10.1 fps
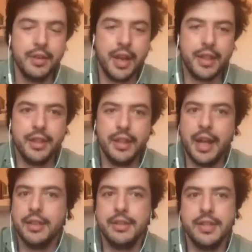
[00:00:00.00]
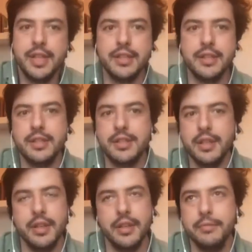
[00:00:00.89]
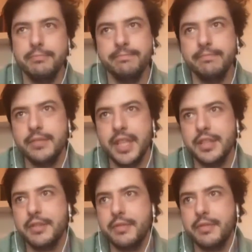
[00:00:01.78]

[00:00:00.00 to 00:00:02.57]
I think that this is